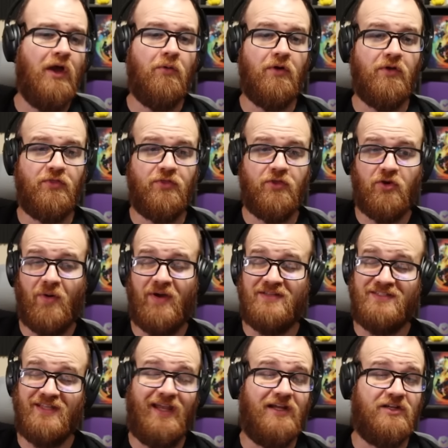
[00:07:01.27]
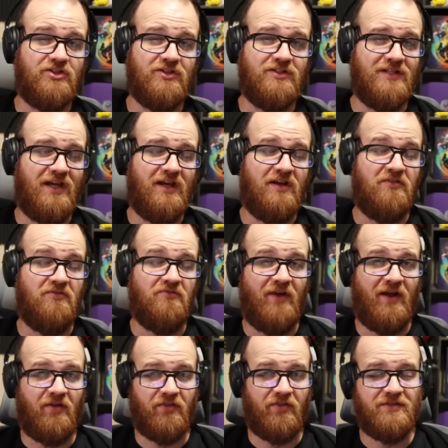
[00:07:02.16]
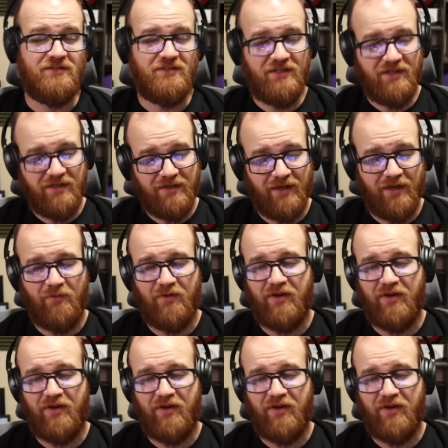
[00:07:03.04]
with US Agent and Valentina